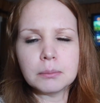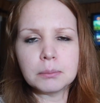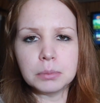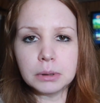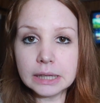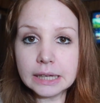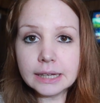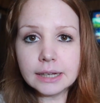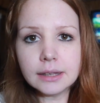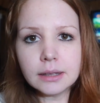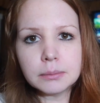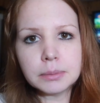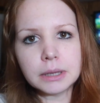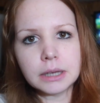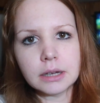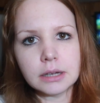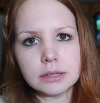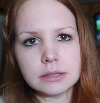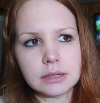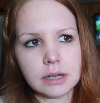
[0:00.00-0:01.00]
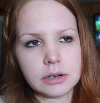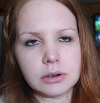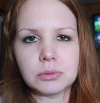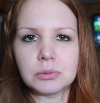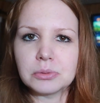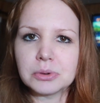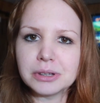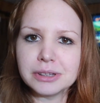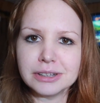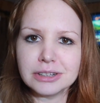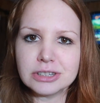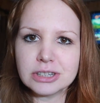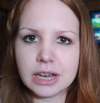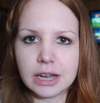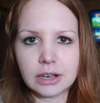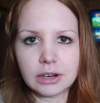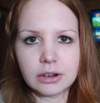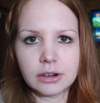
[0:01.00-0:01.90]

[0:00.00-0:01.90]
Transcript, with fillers: bleeding because I don't really check